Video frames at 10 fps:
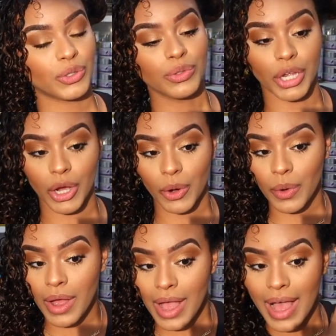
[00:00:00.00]
you
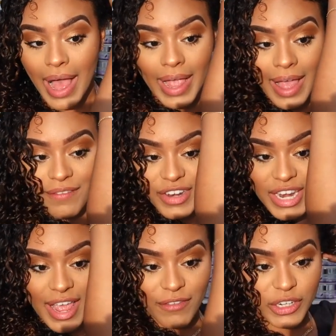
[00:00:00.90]
know I have
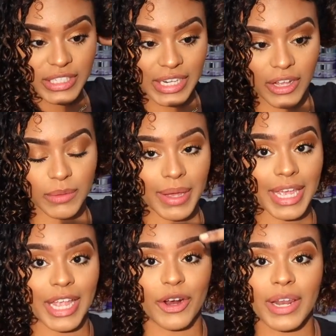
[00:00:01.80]
never styled my
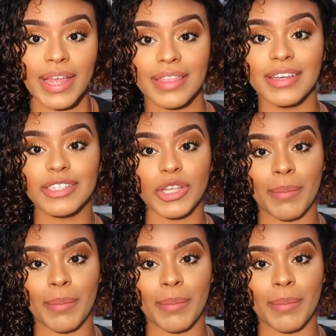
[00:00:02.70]
hair like this.